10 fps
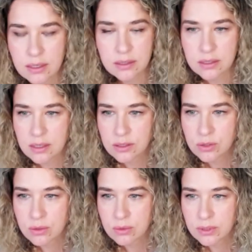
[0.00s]
And a
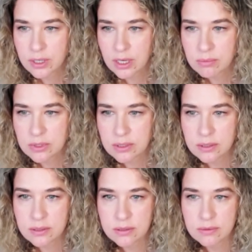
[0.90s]
tall
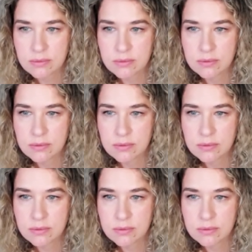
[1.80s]
cabinet.